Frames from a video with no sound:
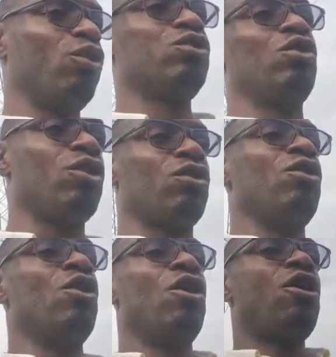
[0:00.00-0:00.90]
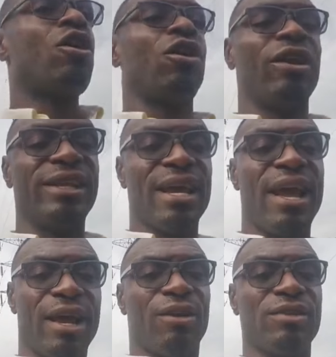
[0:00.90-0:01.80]
code or correct
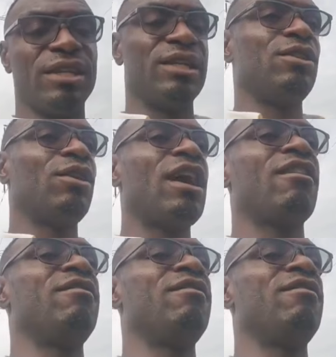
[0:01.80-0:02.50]
your errors in his local